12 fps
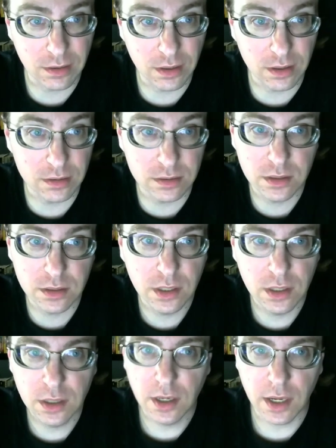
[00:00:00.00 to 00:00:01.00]
and
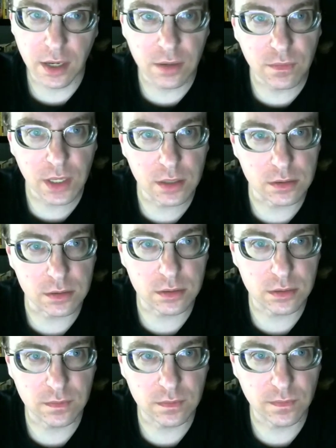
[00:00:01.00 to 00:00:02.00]
and events.